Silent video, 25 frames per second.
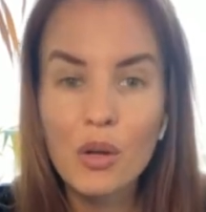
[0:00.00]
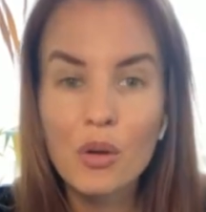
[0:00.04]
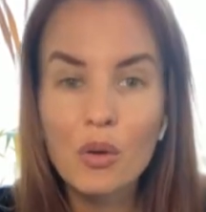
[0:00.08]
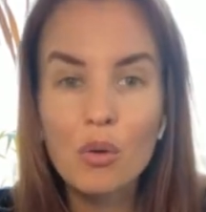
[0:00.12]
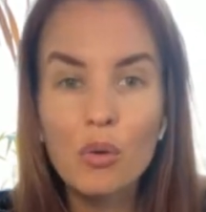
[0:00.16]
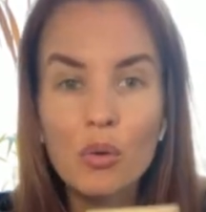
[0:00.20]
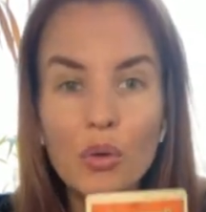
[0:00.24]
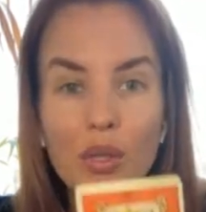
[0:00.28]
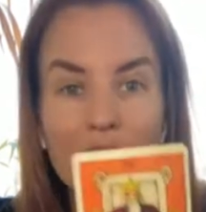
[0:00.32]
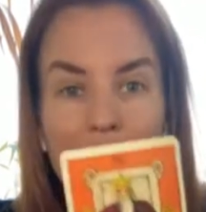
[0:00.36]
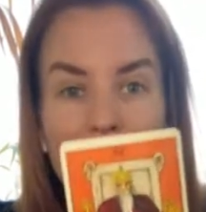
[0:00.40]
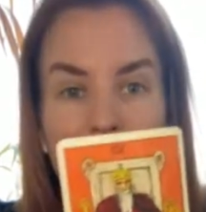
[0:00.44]

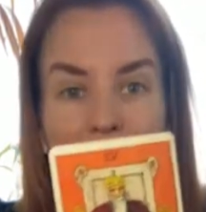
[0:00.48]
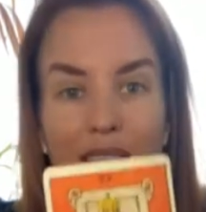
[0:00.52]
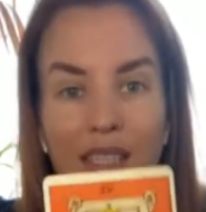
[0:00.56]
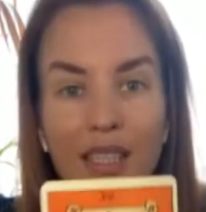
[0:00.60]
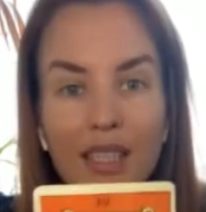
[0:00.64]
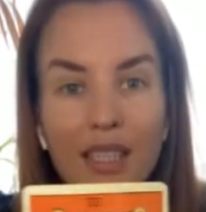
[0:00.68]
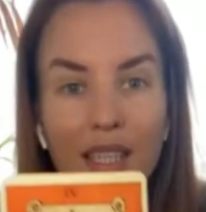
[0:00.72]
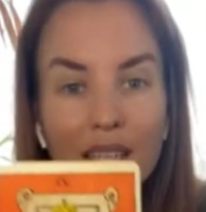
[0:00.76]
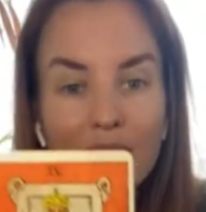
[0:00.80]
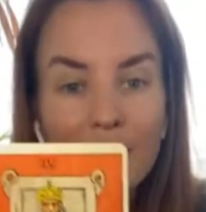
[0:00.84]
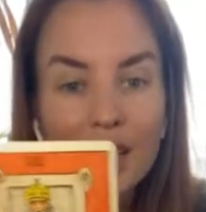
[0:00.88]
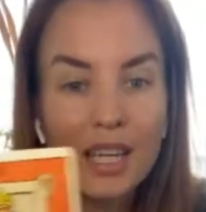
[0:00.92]
who is
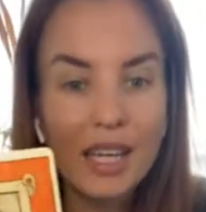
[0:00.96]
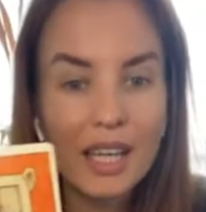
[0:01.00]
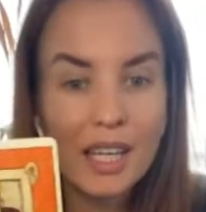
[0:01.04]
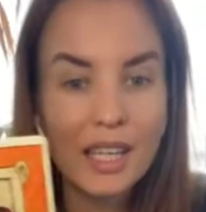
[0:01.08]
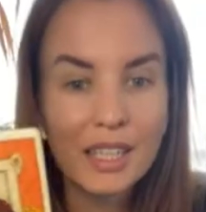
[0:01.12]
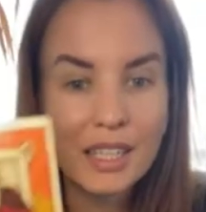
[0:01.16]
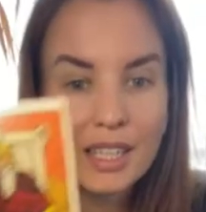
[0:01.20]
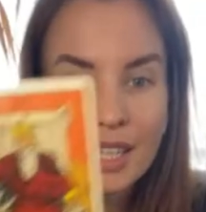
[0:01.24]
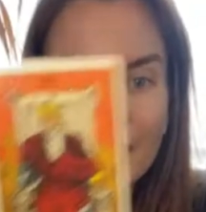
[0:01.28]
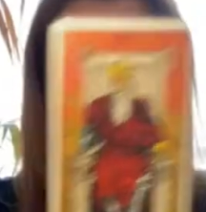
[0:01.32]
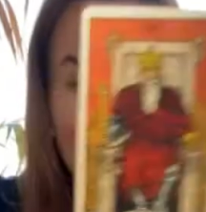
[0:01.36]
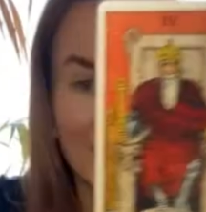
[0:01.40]
sitting
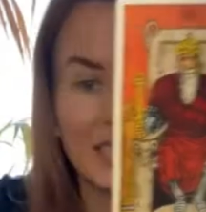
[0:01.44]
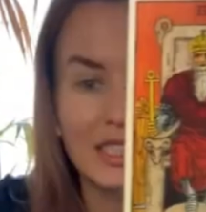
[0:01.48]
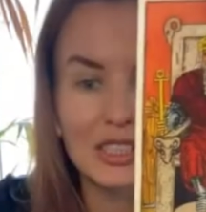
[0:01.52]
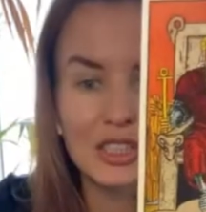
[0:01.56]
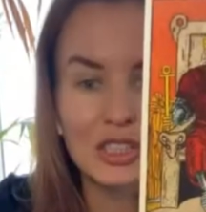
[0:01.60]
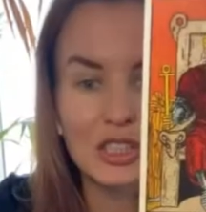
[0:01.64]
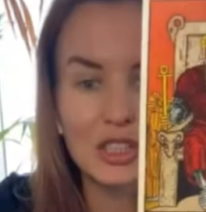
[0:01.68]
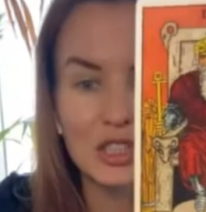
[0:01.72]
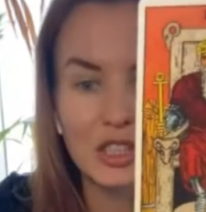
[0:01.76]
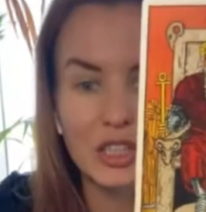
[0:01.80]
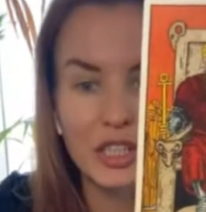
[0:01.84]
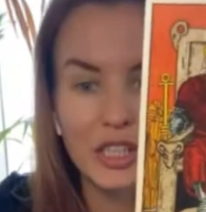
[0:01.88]
in
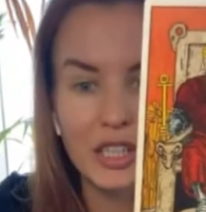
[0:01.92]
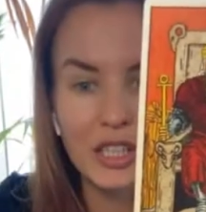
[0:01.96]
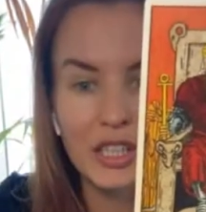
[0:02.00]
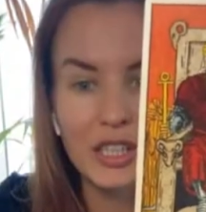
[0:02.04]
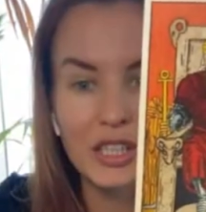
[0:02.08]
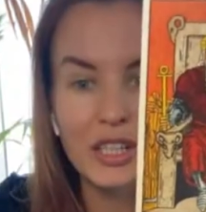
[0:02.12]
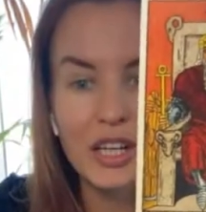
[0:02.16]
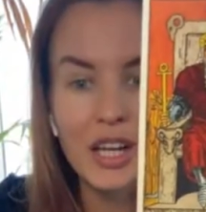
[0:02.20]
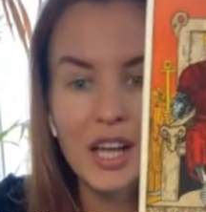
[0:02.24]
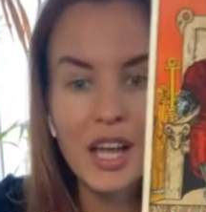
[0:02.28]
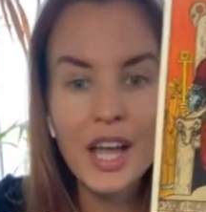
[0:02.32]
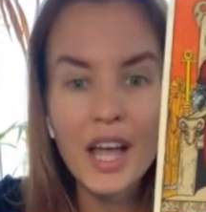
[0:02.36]
his
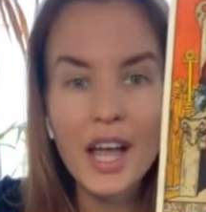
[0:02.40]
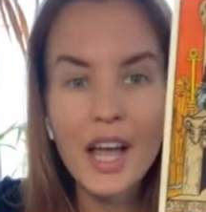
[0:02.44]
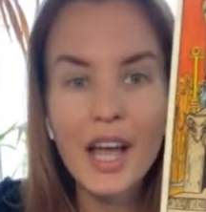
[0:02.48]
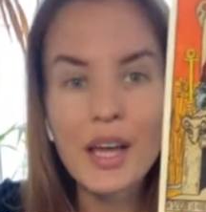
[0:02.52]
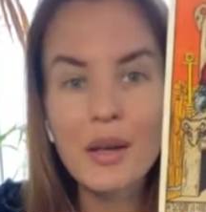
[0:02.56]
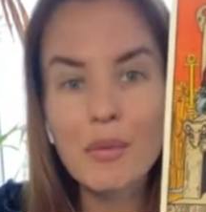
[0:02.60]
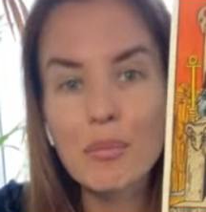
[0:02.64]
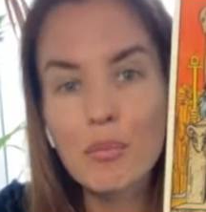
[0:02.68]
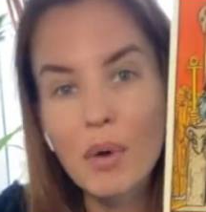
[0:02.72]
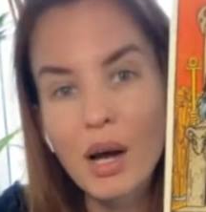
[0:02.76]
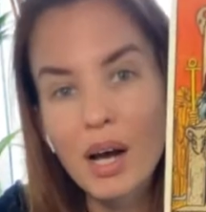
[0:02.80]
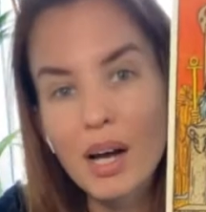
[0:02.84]
chair
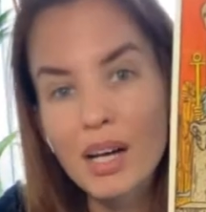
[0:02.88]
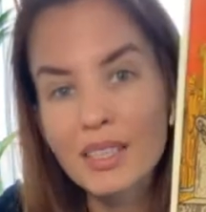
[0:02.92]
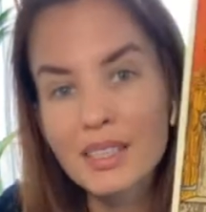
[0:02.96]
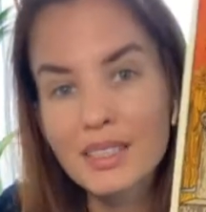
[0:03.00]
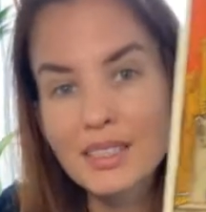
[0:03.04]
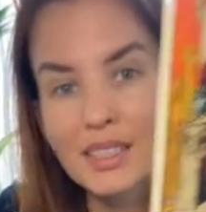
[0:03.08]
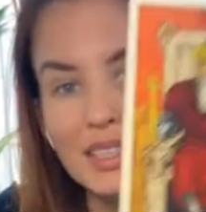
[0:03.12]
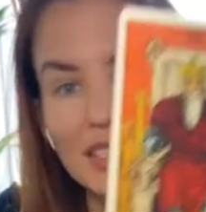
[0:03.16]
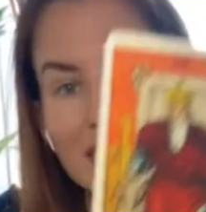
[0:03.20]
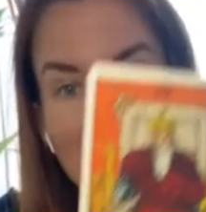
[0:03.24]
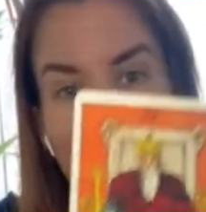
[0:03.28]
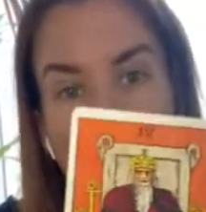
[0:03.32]
and
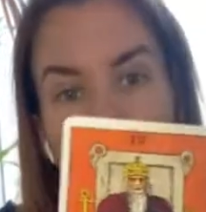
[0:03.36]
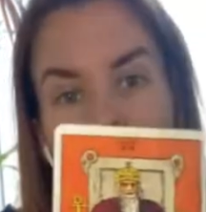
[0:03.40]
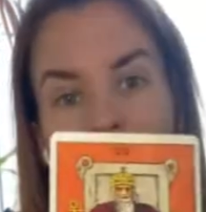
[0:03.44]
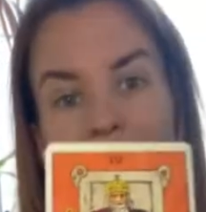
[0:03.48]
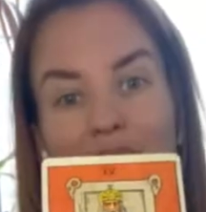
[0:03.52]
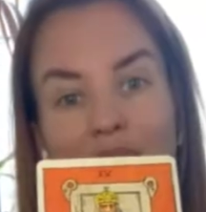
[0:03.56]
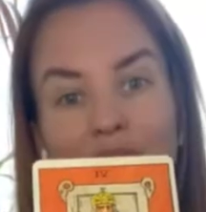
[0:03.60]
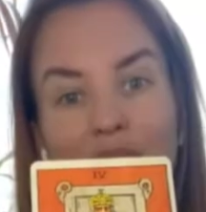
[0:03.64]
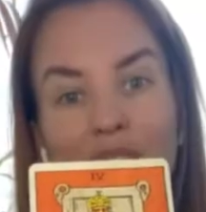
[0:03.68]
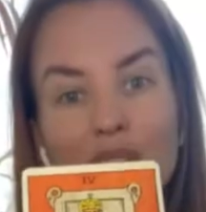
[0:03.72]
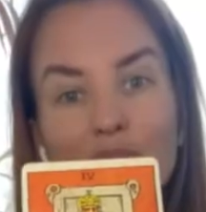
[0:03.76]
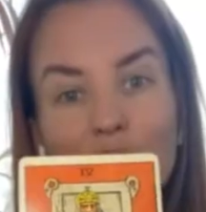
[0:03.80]
masters
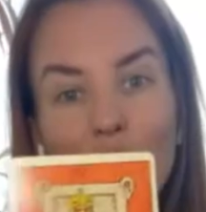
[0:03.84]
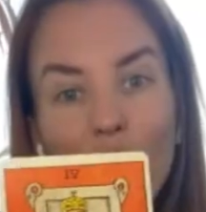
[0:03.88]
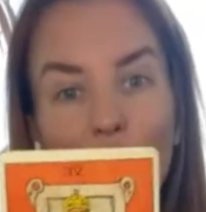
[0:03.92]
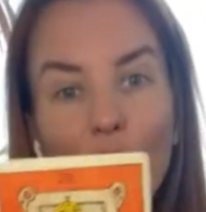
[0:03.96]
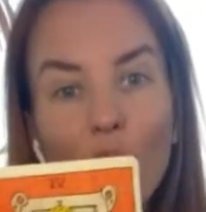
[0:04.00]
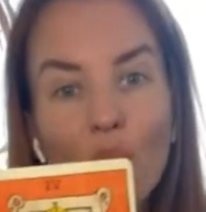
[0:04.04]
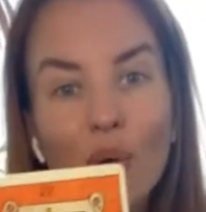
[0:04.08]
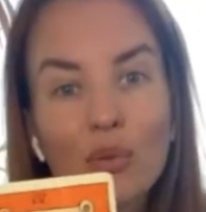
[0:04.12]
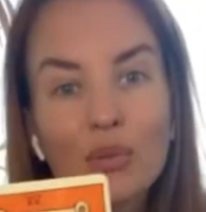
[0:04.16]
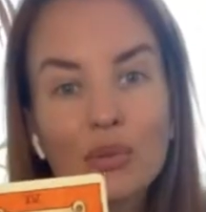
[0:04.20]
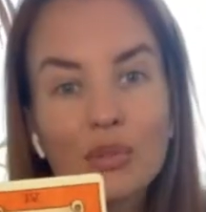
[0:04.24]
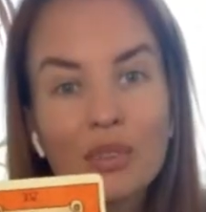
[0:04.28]
his
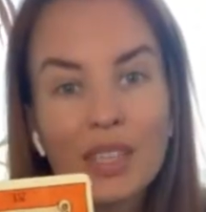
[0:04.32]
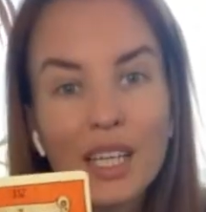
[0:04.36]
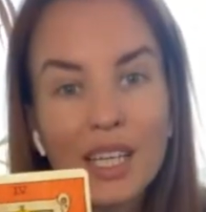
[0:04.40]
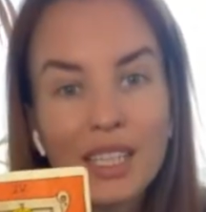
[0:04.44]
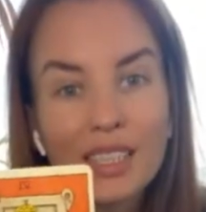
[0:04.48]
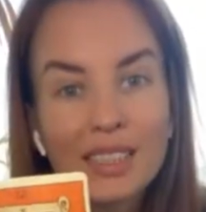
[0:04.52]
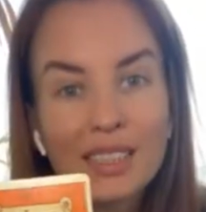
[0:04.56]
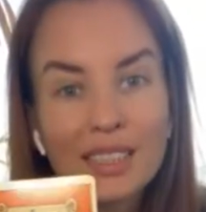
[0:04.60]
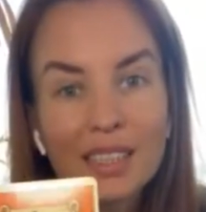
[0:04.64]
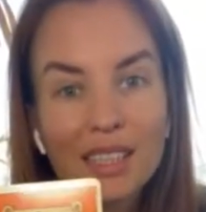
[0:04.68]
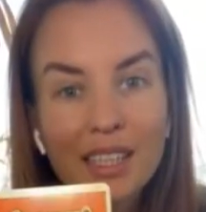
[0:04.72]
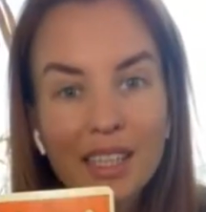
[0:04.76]
own
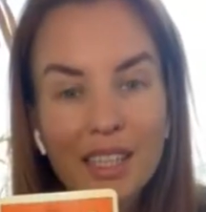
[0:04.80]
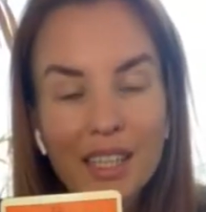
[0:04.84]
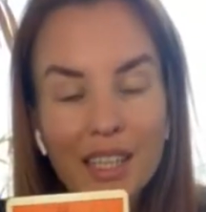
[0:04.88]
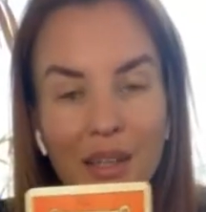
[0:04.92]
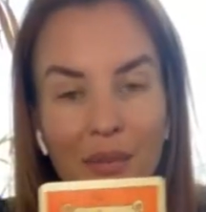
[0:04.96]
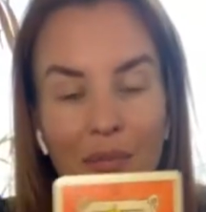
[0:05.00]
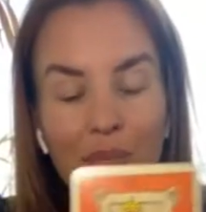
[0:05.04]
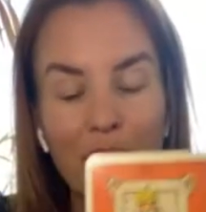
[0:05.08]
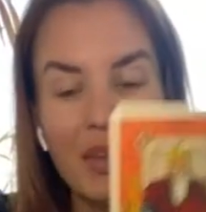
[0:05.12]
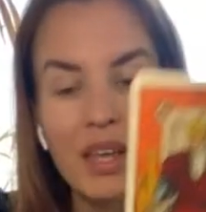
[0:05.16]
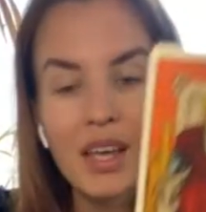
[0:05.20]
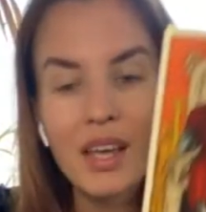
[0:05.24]
destiny.